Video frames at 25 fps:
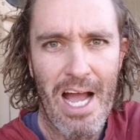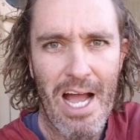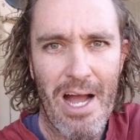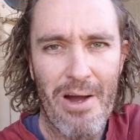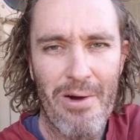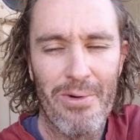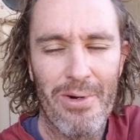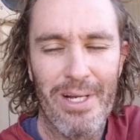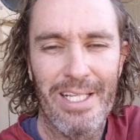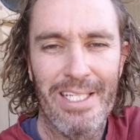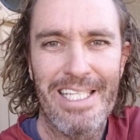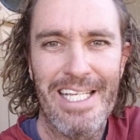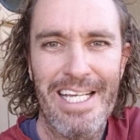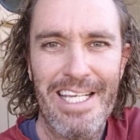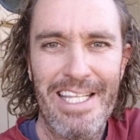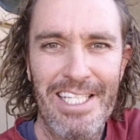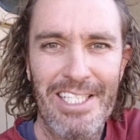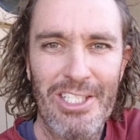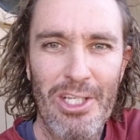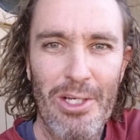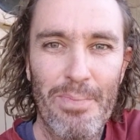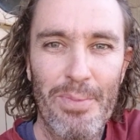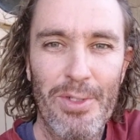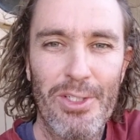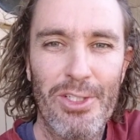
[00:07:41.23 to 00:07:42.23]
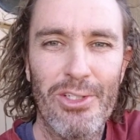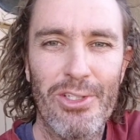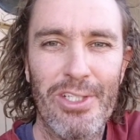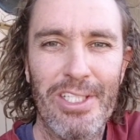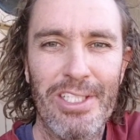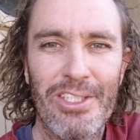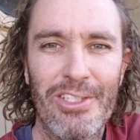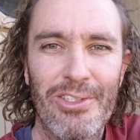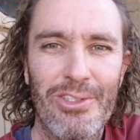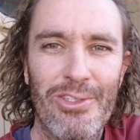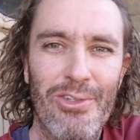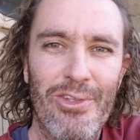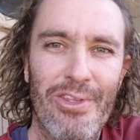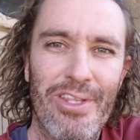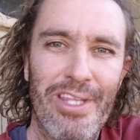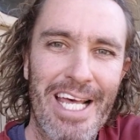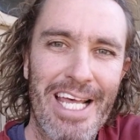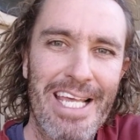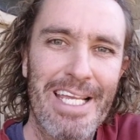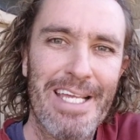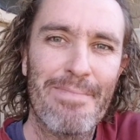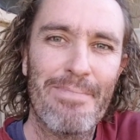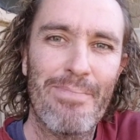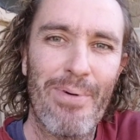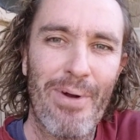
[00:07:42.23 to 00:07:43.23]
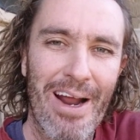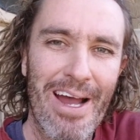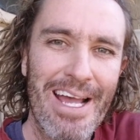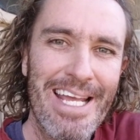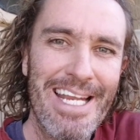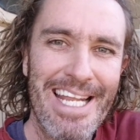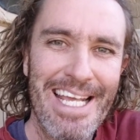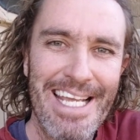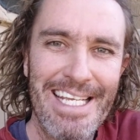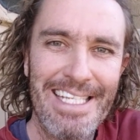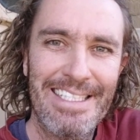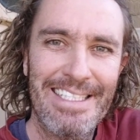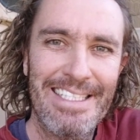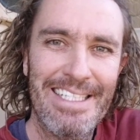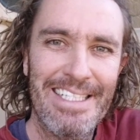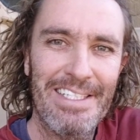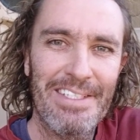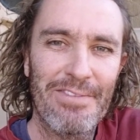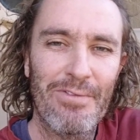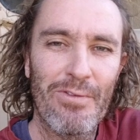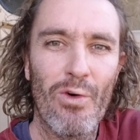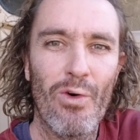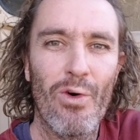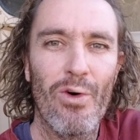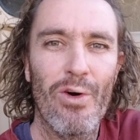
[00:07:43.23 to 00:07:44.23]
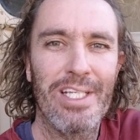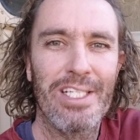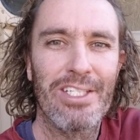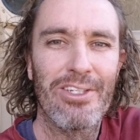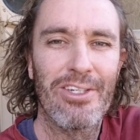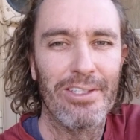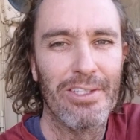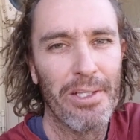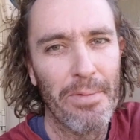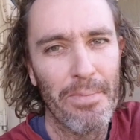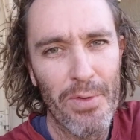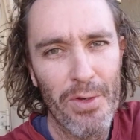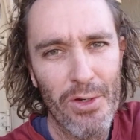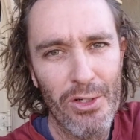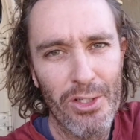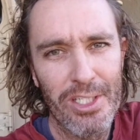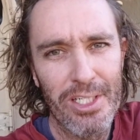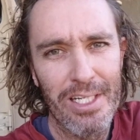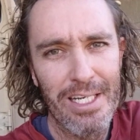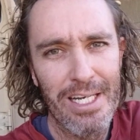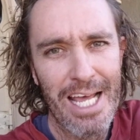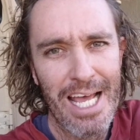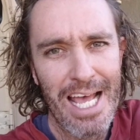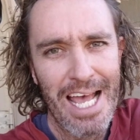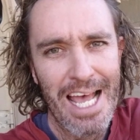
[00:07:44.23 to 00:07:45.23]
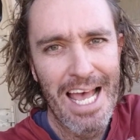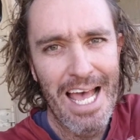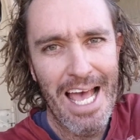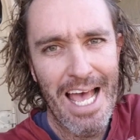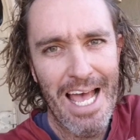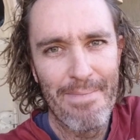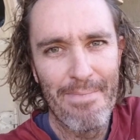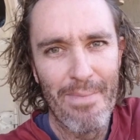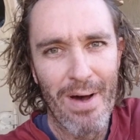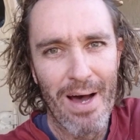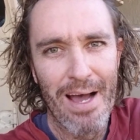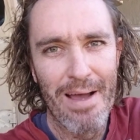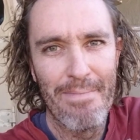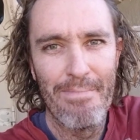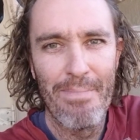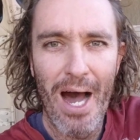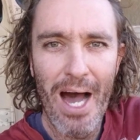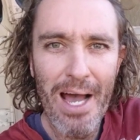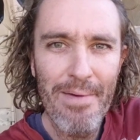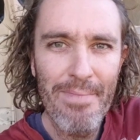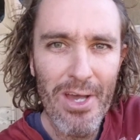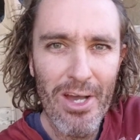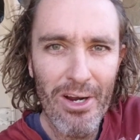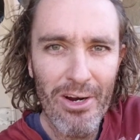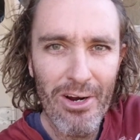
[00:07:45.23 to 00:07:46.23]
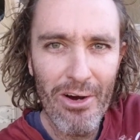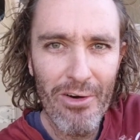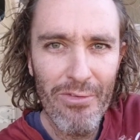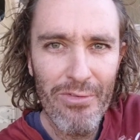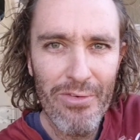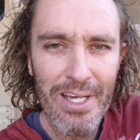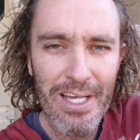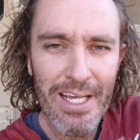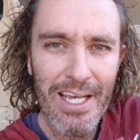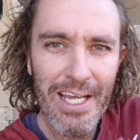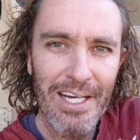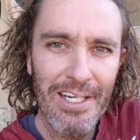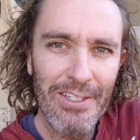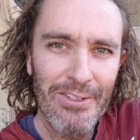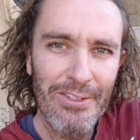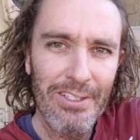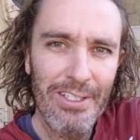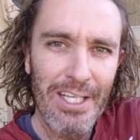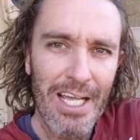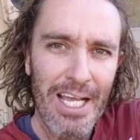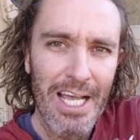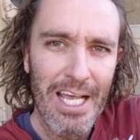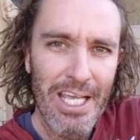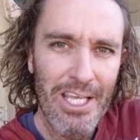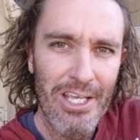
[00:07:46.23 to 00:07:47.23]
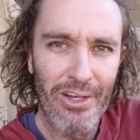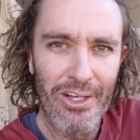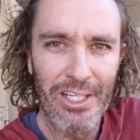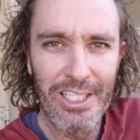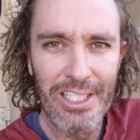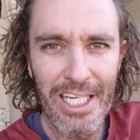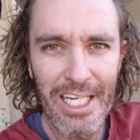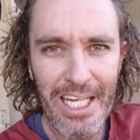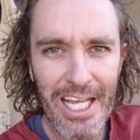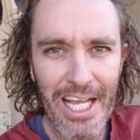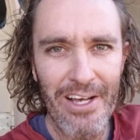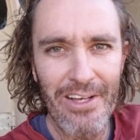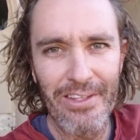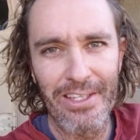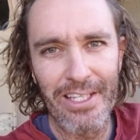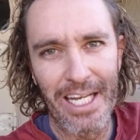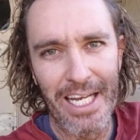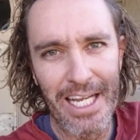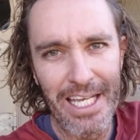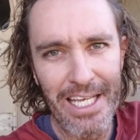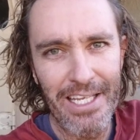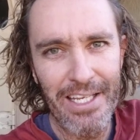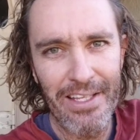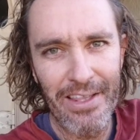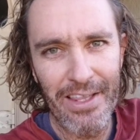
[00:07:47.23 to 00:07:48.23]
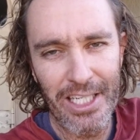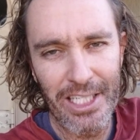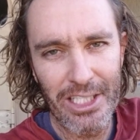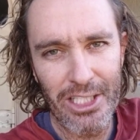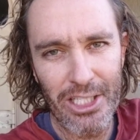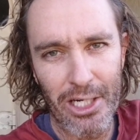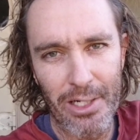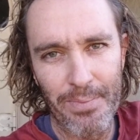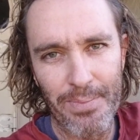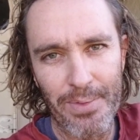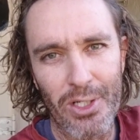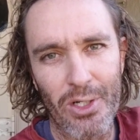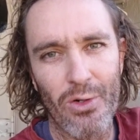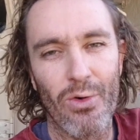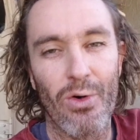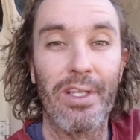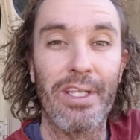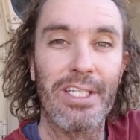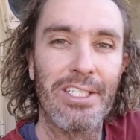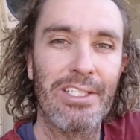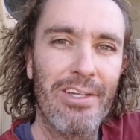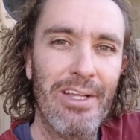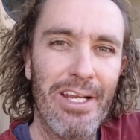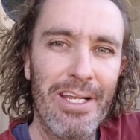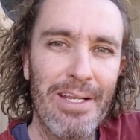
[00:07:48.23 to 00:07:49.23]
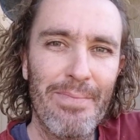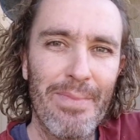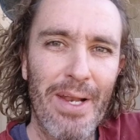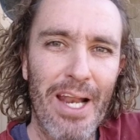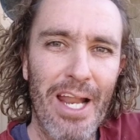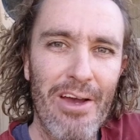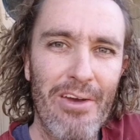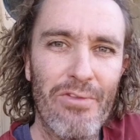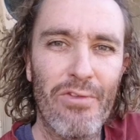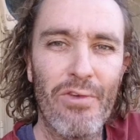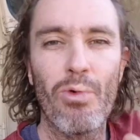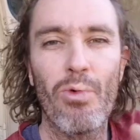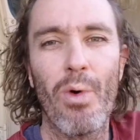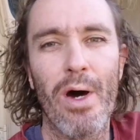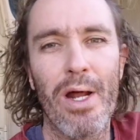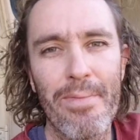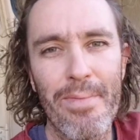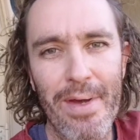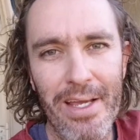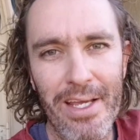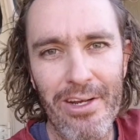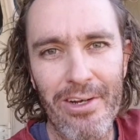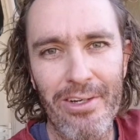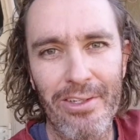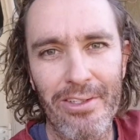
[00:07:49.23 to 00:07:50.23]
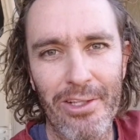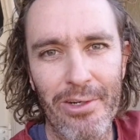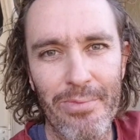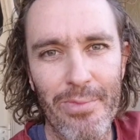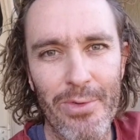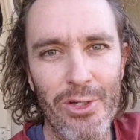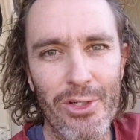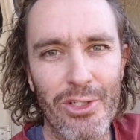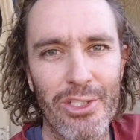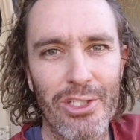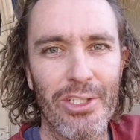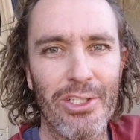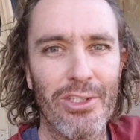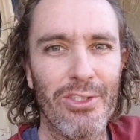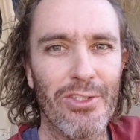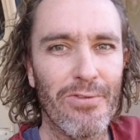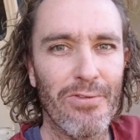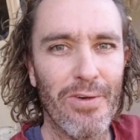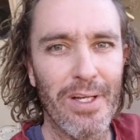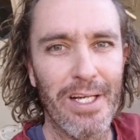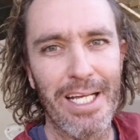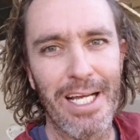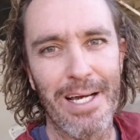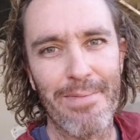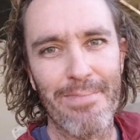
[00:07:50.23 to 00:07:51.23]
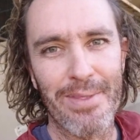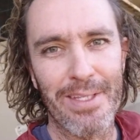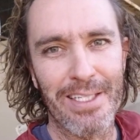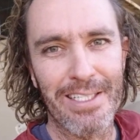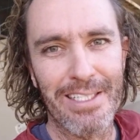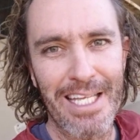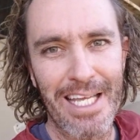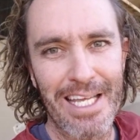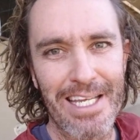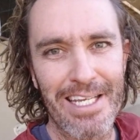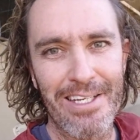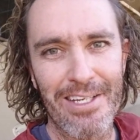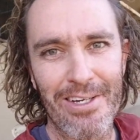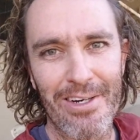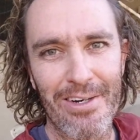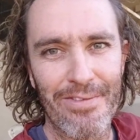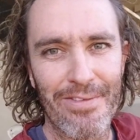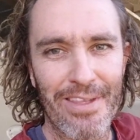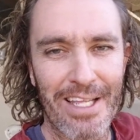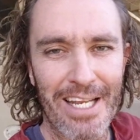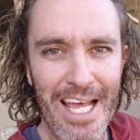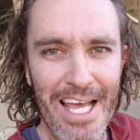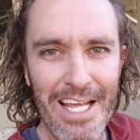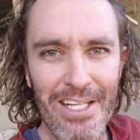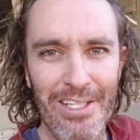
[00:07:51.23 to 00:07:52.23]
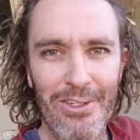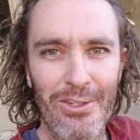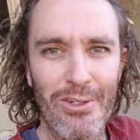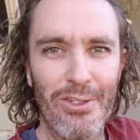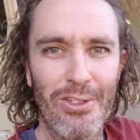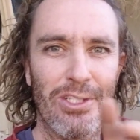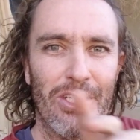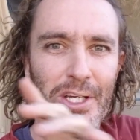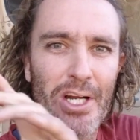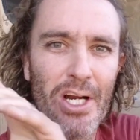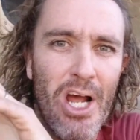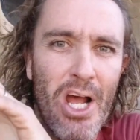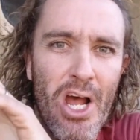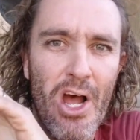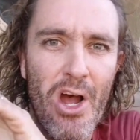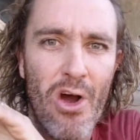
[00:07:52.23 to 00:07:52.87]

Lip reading: I want to take this opportunity to thank Brian Estes for his contribution at my Buy Me a Coffee account. You can check out the link in the description or on the screen below if you want to make a contribution to filling up the tank of the Land Cruiser